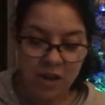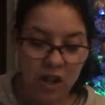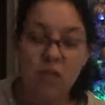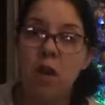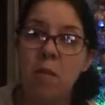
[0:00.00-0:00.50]

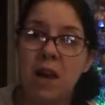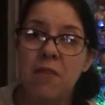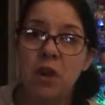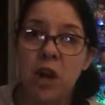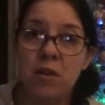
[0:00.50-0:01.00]
You've no money
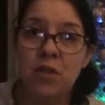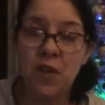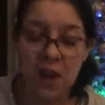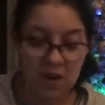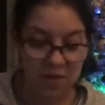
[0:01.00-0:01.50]
for coach
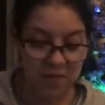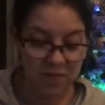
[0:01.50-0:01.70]
fare.